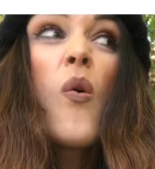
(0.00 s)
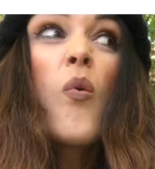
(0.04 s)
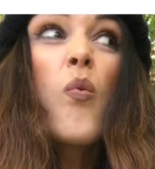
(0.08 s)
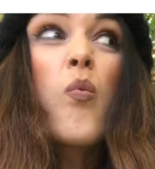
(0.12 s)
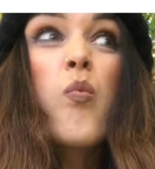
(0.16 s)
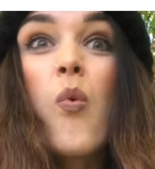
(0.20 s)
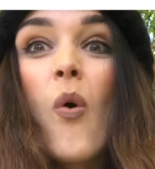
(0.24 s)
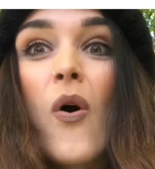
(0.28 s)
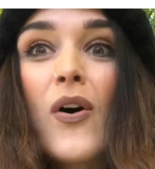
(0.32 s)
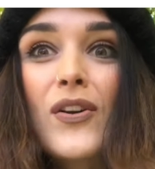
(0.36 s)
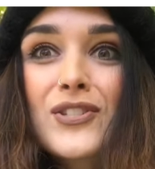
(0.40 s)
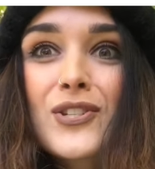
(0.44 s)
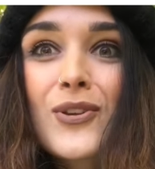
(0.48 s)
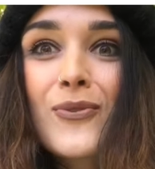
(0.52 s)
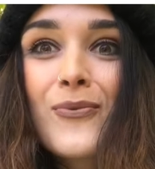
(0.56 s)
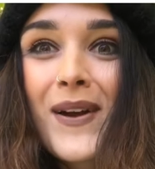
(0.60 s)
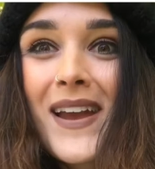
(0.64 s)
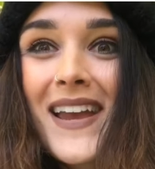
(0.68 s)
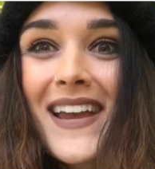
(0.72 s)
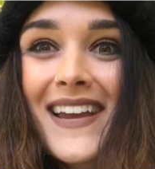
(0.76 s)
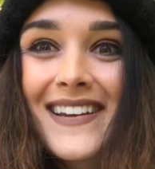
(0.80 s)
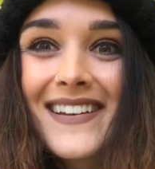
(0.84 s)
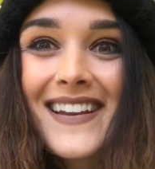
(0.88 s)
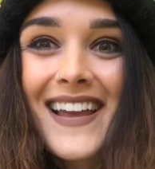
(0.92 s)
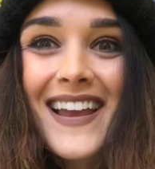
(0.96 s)
what to
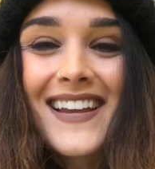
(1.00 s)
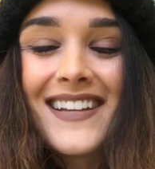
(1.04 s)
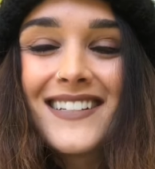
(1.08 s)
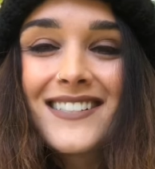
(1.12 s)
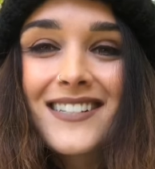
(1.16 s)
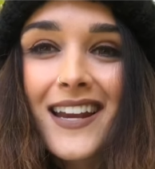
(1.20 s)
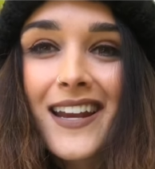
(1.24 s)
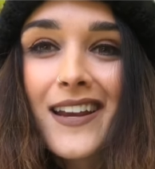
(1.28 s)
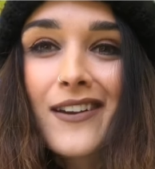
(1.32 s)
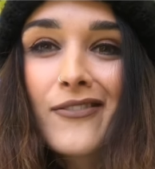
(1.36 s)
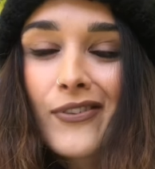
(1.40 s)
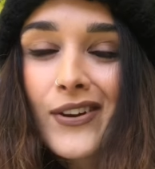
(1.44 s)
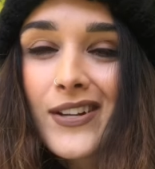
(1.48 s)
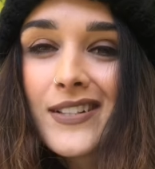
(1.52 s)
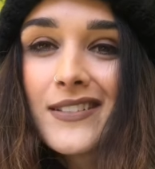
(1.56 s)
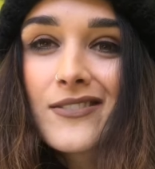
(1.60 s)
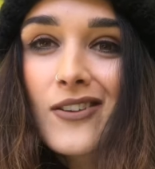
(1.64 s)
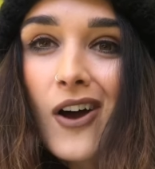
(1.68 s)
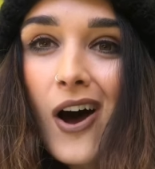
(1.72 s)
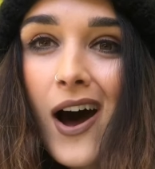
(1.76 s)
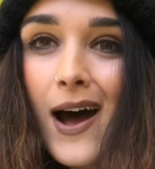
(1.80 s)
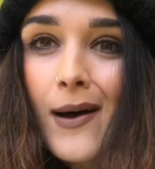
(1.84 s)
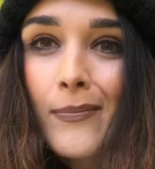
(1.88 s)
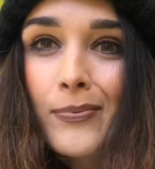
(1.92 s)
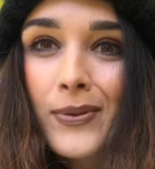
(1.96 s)
eat, e.g. written
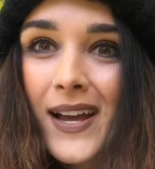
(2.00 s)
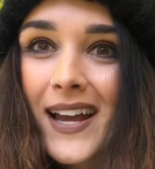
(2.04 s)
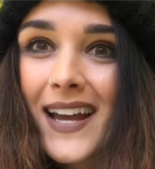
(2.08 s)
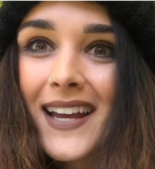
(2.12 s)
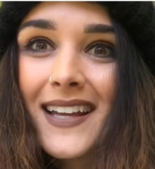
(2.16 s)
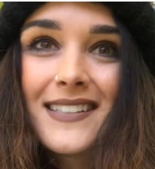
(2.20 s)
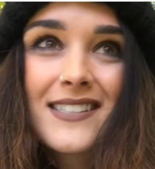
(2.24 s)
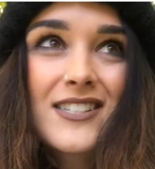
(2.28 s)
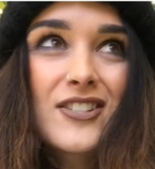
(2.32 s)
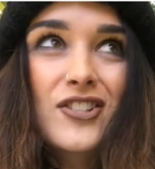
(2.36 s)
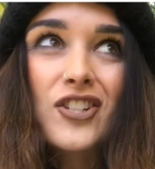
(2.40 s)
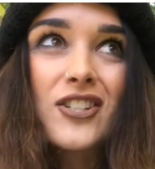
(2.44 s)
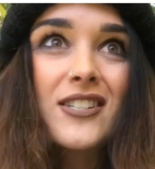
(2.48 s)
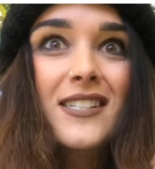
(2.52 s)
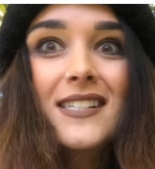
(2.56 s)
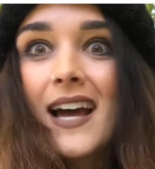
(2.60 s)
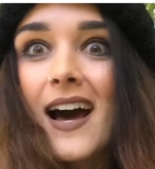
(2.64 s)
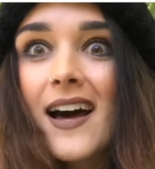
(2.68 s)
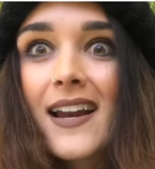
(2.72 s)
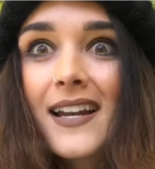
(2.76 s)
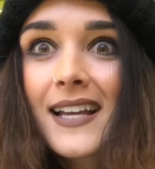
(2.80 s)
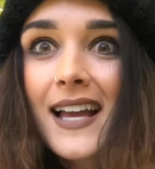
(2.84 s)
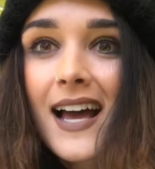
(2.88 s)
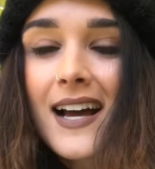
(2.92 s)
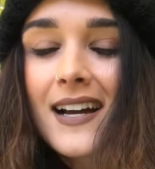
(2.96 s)
diet plans, just
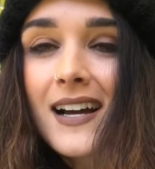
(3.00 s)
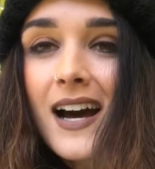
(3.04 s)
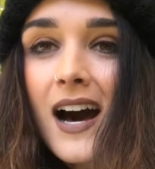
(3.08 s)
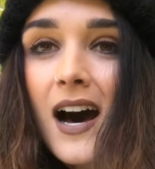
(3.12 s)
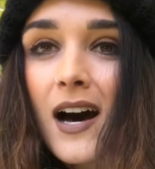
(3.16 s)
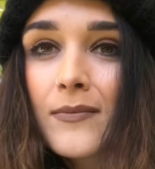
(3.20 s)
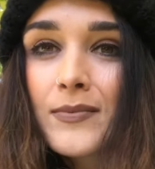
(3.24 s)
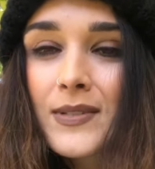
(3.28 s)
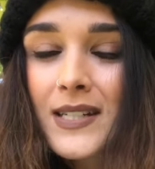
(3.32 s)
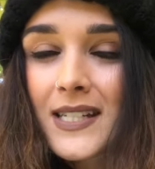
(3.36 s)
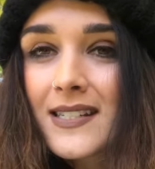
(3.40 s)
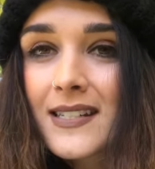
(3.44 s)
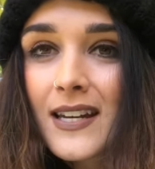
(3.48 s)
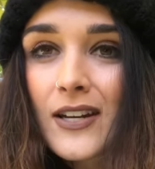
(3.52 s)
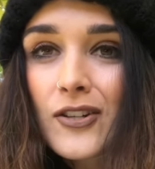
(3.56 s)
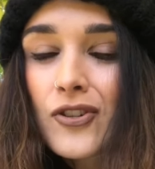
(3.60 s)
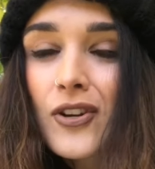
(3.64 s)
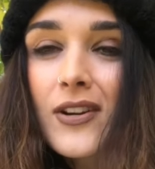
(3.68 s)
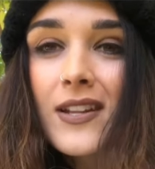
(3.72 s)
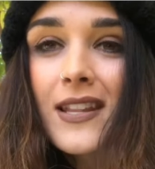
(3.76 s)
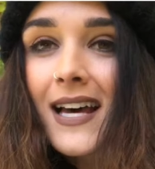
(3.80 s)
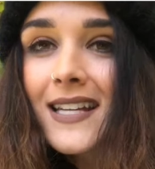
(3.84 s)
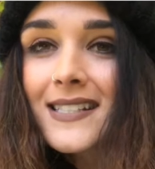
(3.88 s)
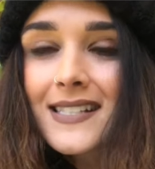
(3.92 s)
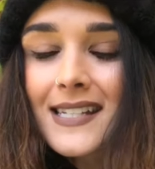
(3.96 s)
cutting out carbs,
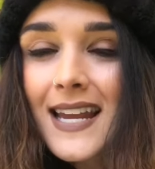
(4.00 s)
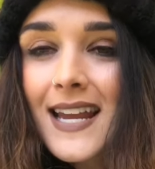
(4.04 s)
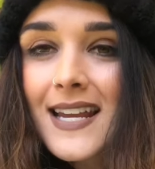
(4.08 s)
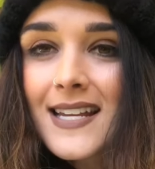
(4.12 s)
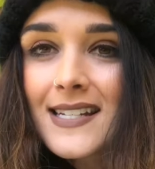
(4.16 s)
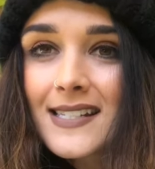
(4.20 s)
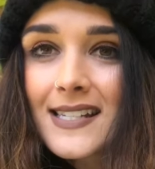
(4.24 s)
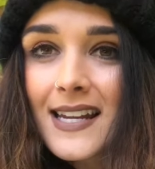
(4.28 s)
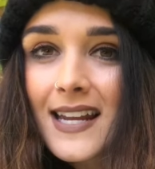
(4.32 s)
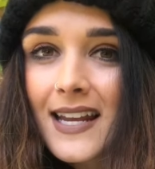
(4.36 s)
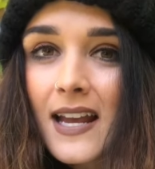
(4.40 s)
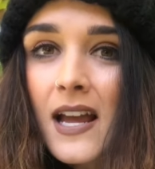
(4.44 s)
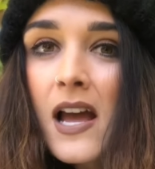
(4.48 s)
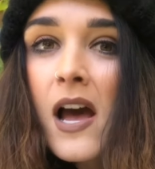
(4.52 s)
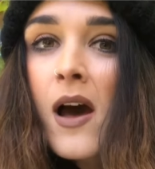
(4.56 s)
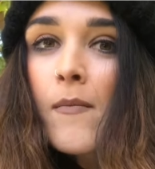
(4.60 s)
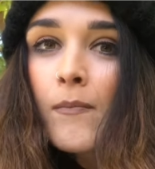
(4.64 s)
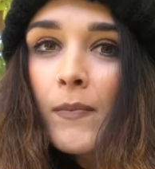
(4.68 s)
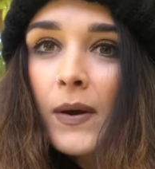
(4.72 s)
etc. That's easy.